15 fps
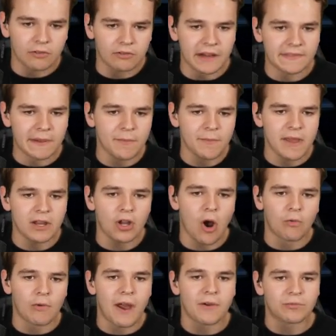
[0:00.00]
Alright, that will be a
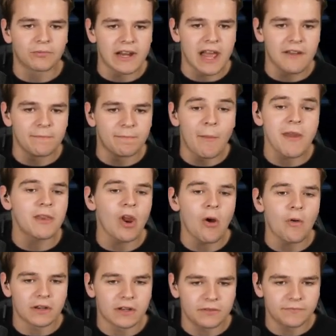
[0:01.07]
go around in real life, but we
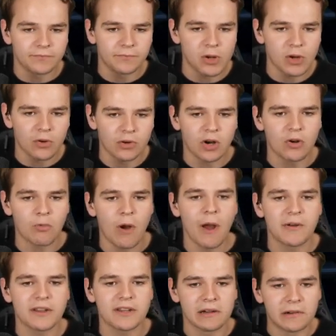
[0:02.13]
don't. We don't go
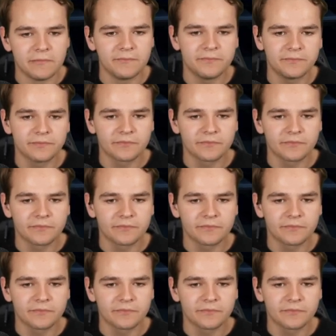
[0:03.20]
around here.